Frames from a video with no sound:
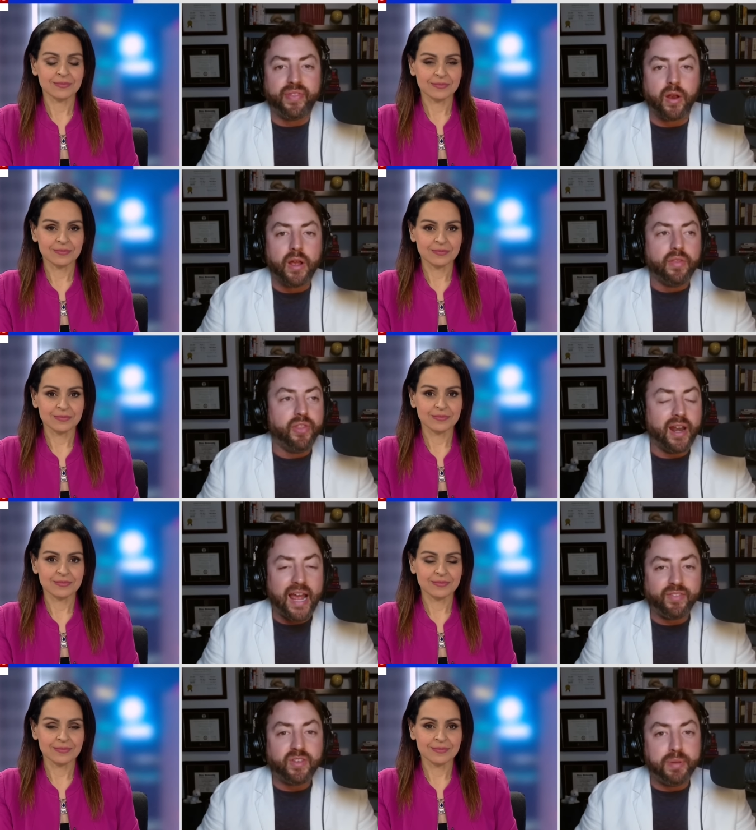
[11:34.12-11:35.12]
Speaker 1: There, they're going to
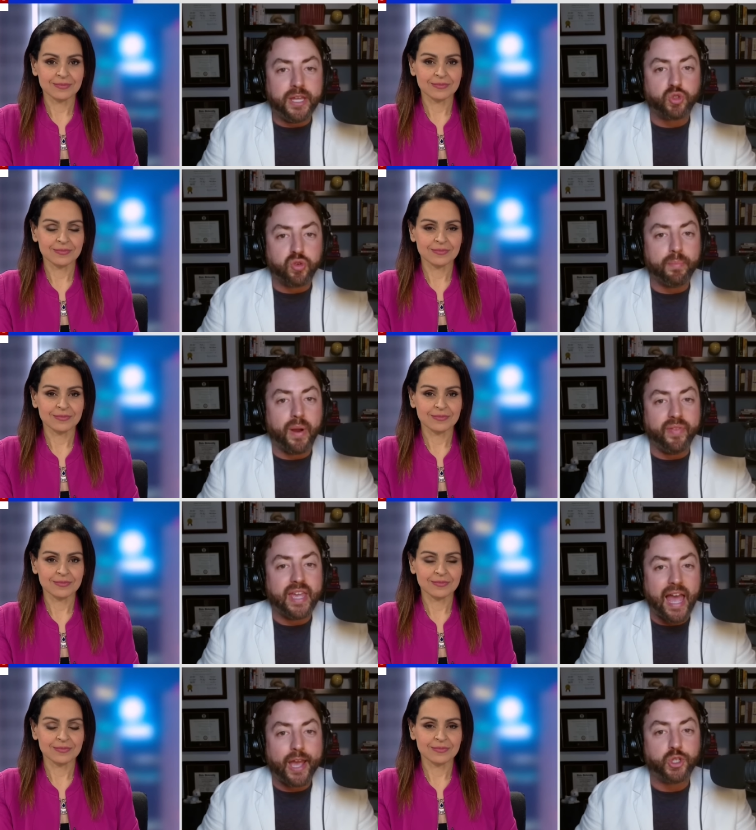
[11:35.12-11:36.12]
have to beat Trump on the
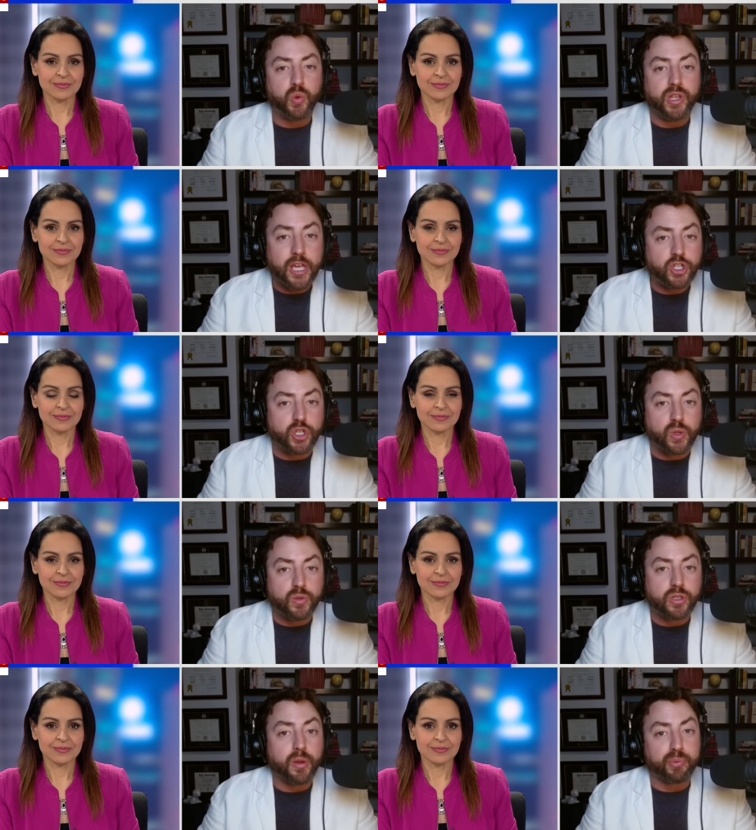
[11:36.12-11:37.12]
actual issues.
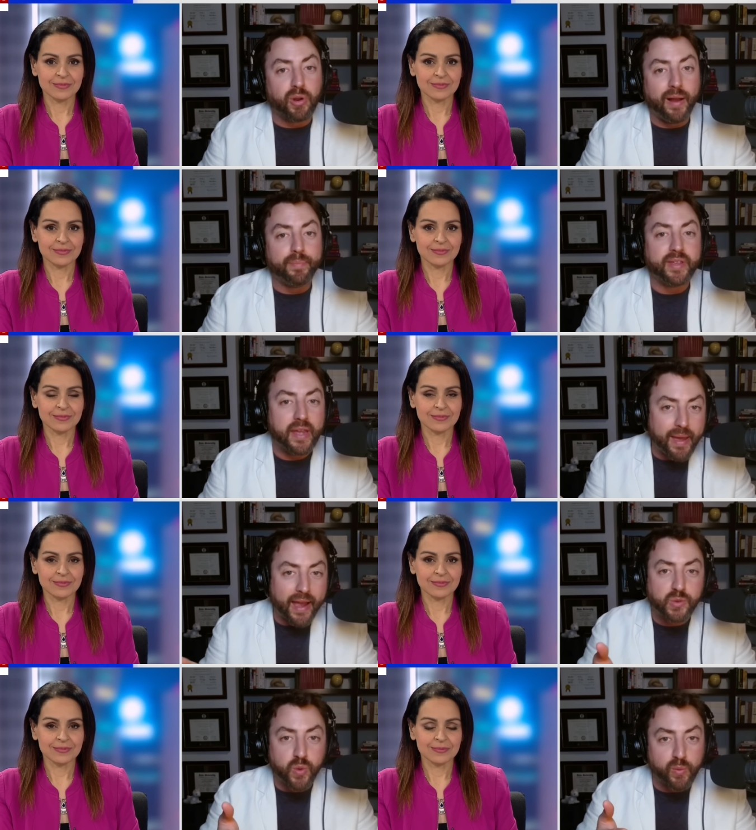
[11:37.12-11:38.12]
The problem, to get back
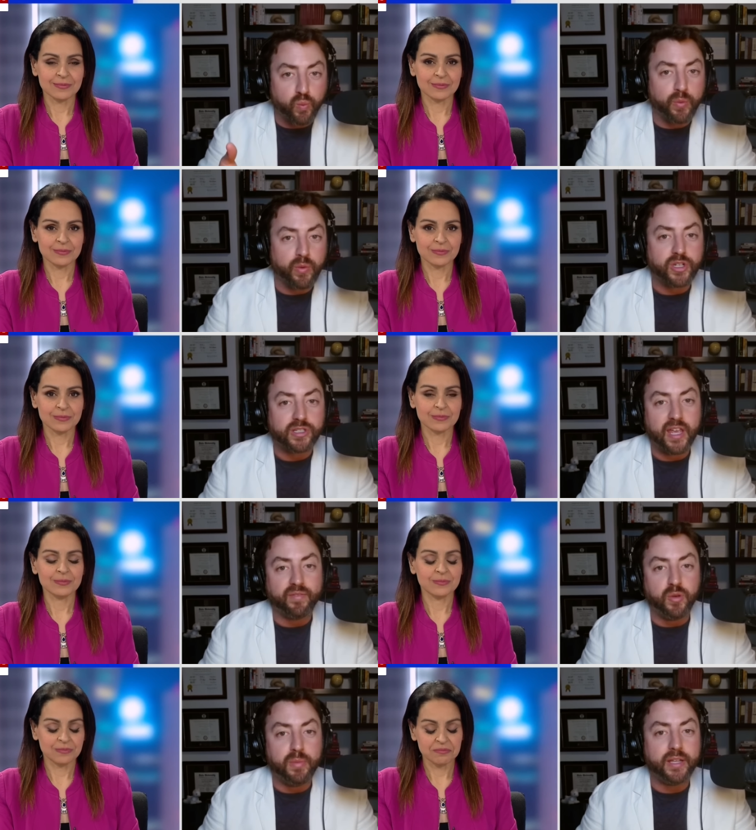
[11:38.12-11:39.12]
to what, what we were just saying a few
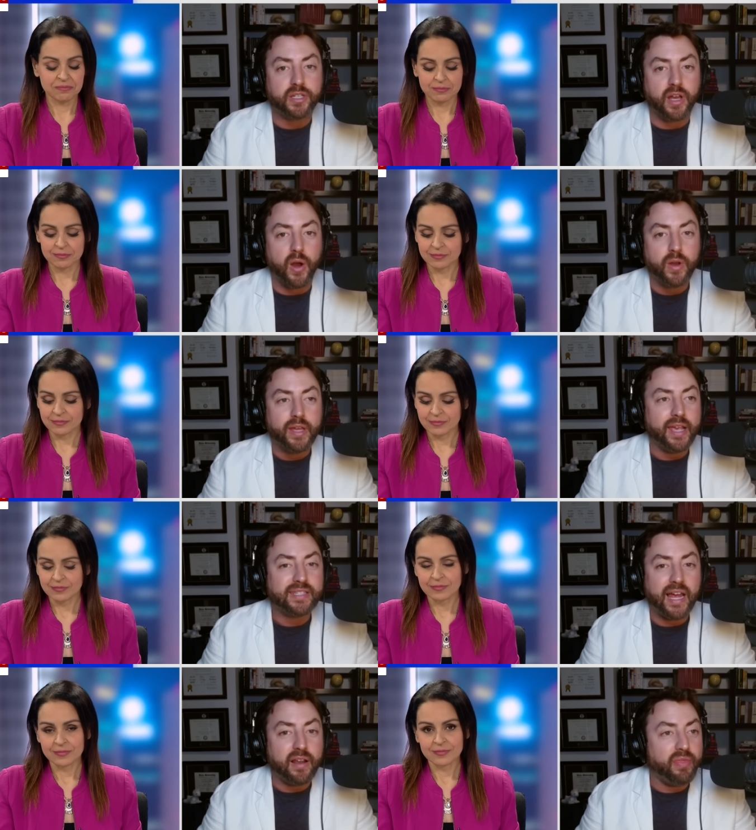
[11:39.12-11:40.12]
minutes ago, is
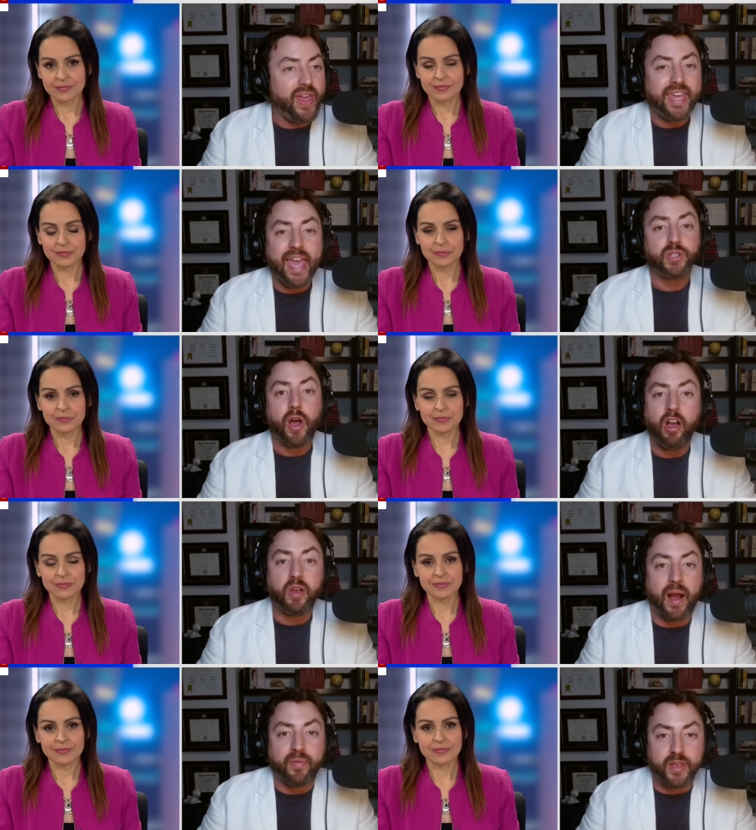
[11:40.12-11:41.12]
that they can't talk
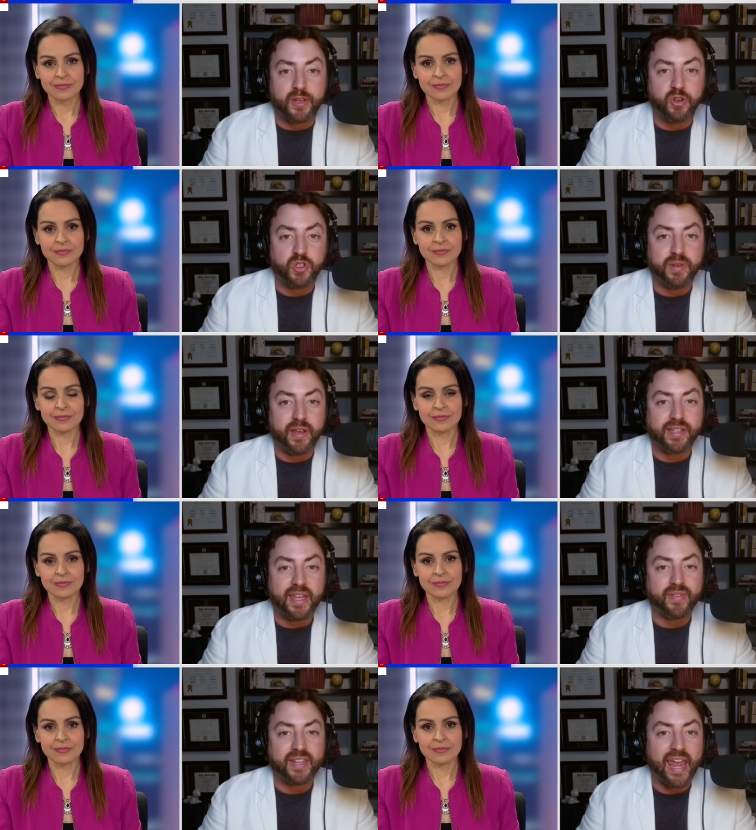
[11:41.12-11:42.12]
about the issues because they have a
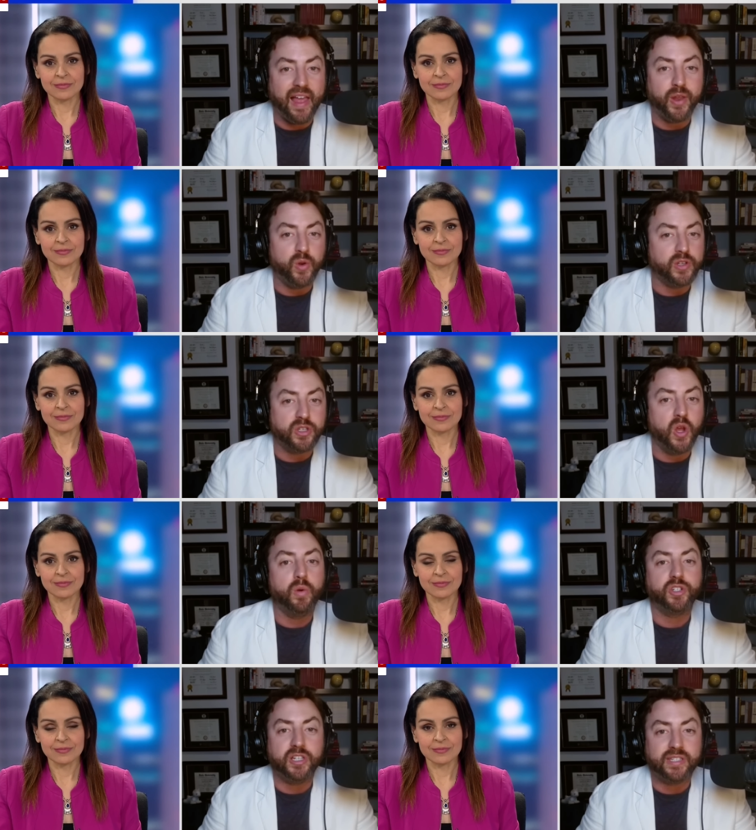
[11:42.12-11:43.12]
candidate who doesn't know what
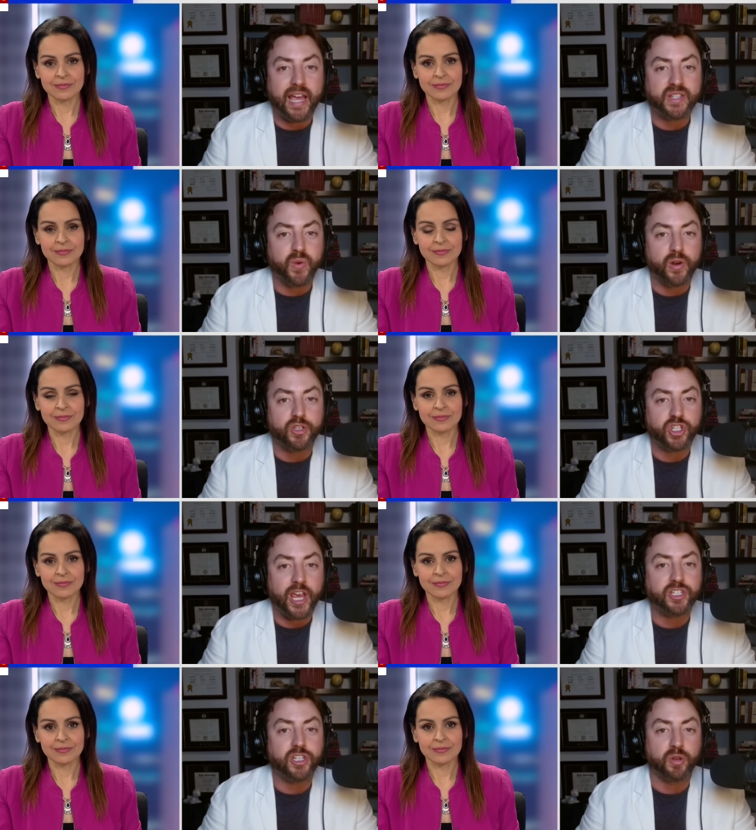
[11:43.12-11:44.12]
she stands for and is
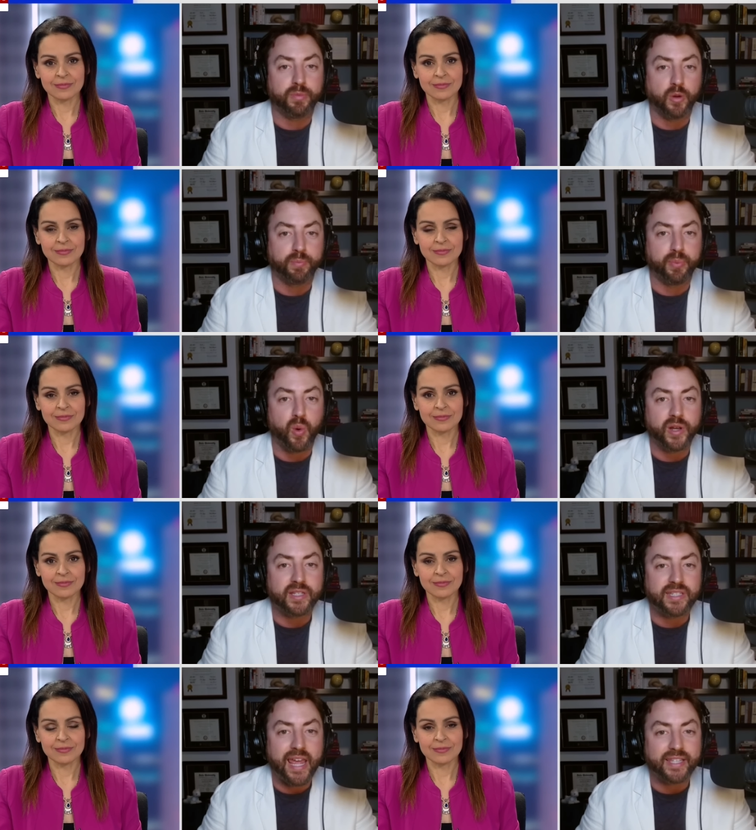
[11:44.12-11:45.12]
changing her her purported
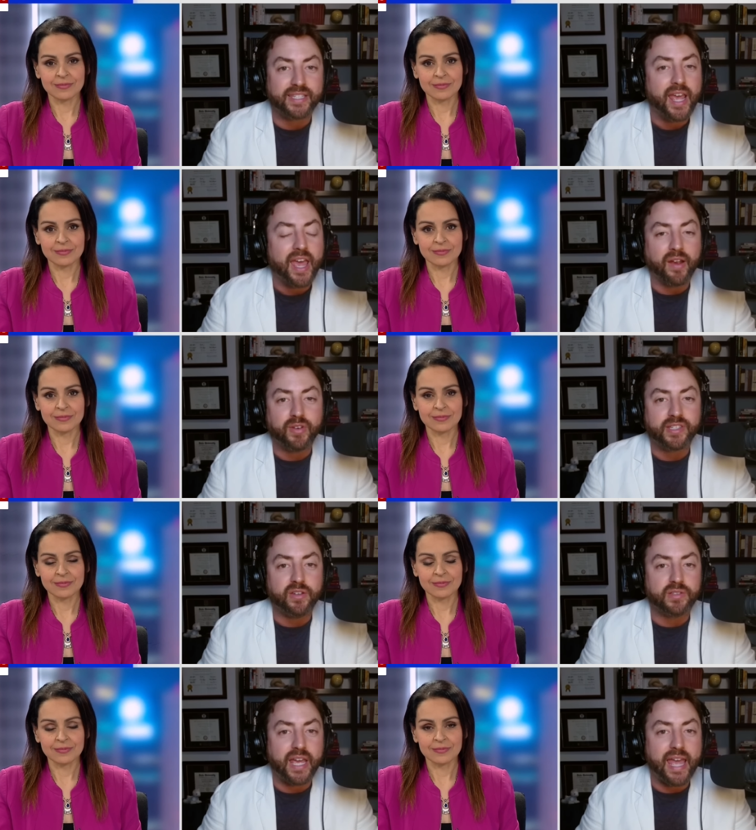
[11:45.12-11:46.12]
stance every single
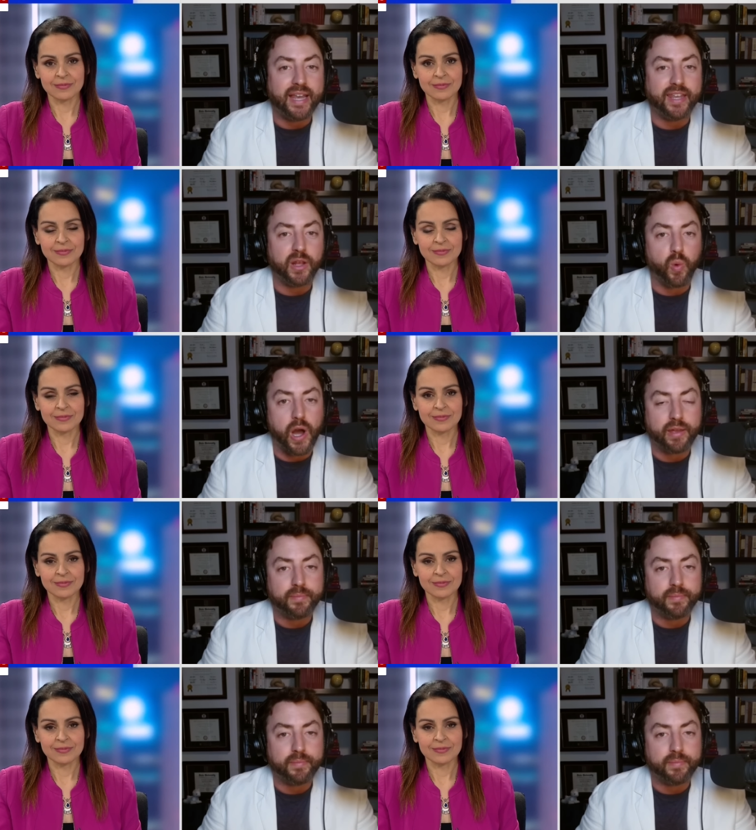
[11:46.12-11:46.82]
day, ending in what.